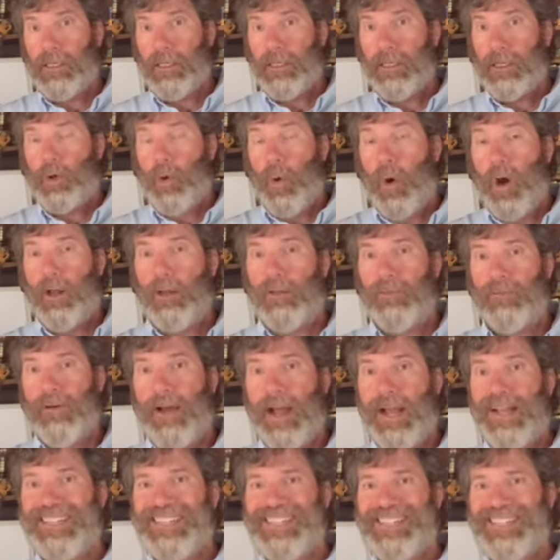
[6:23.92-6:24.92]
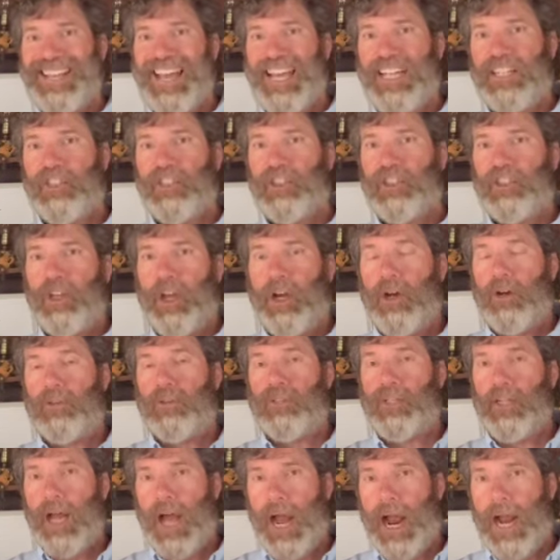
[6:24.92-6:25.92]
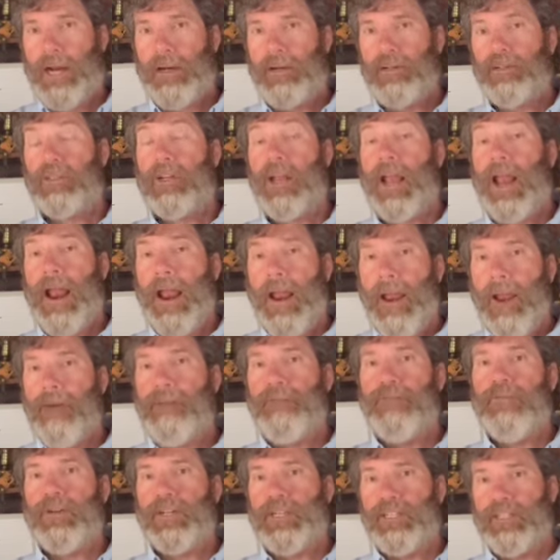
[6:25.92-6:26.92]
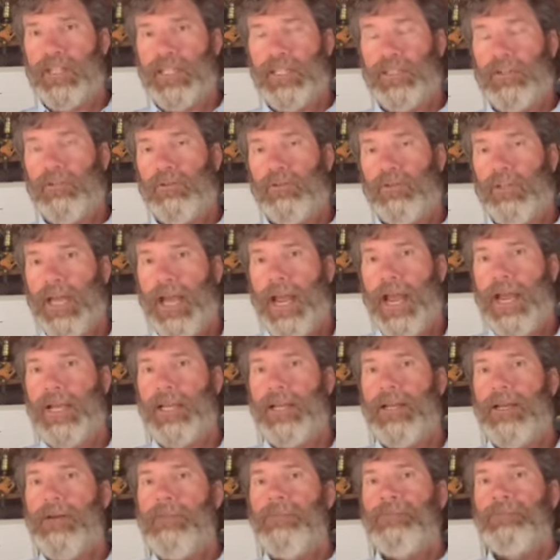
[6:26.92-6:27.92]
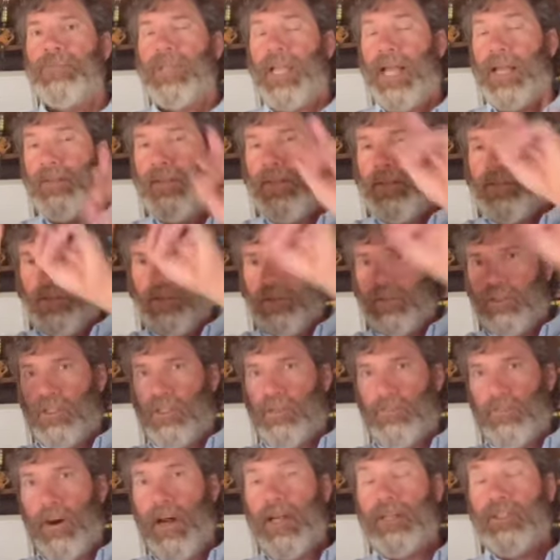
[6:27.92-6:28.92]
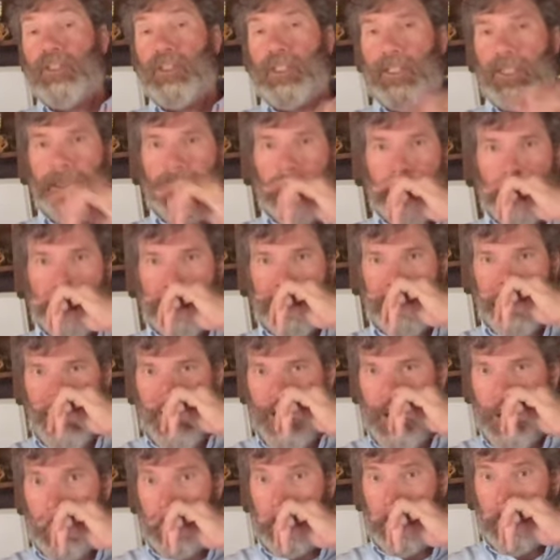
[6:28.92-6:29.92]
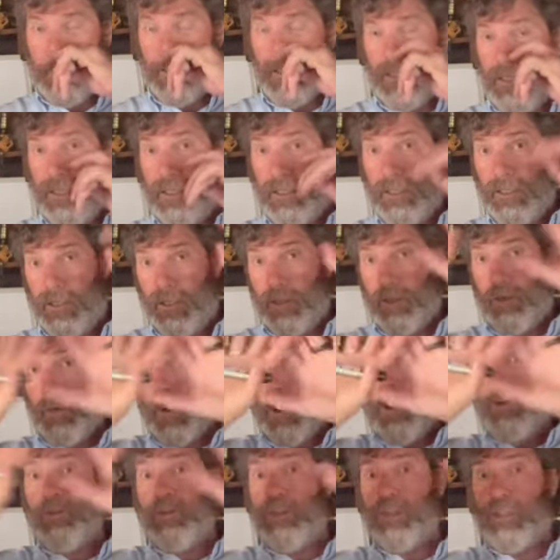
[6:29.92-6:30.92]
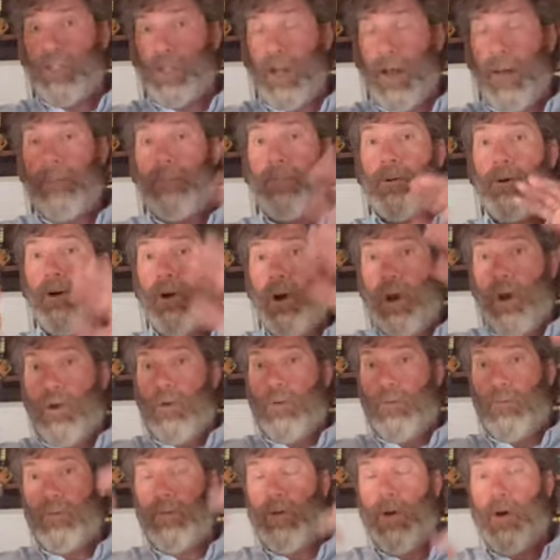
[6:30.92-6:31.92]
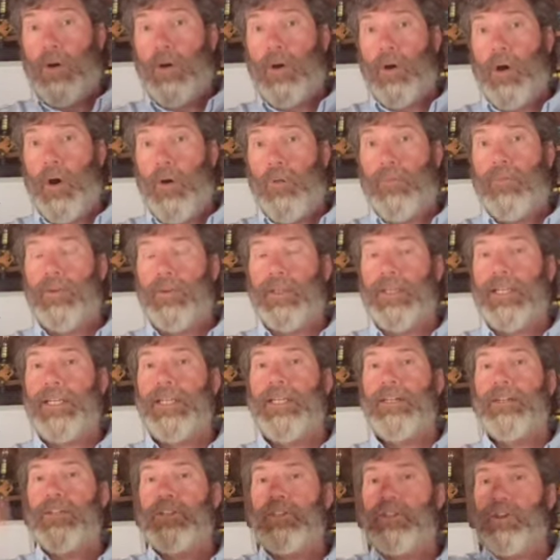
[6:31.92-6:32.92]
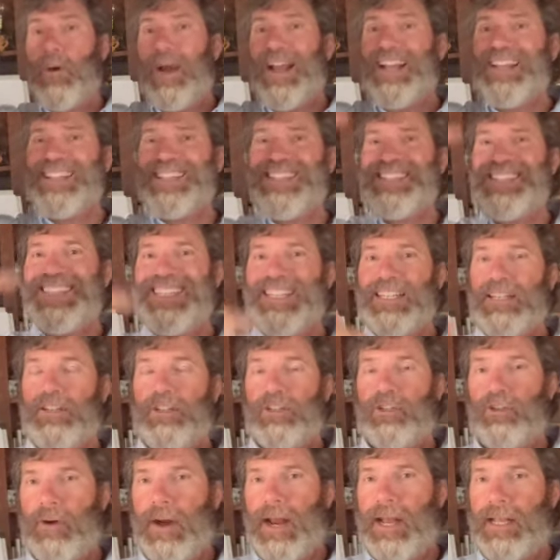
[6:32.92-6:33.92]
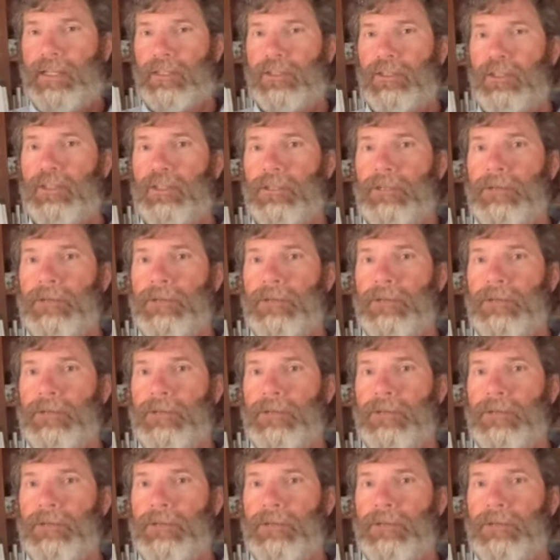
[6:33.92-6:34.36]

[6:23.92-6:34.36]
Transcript: qualified, sets, shows, and hires every single day. And then there's a spreadsheet that shows the gross number over the year so I can see the trends.